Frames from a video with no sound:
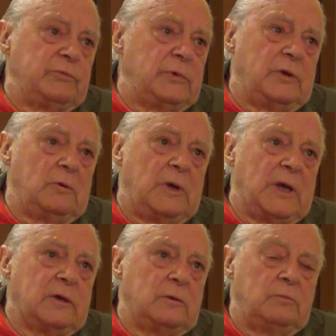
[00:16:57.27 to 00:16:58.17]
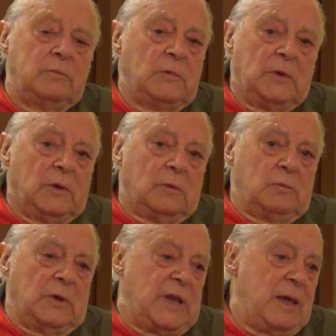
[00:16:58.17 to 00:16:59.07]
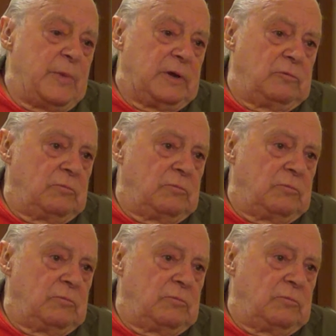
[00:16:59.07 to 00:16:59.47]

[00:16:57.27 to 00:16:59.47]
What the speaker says: you know, like a lemming.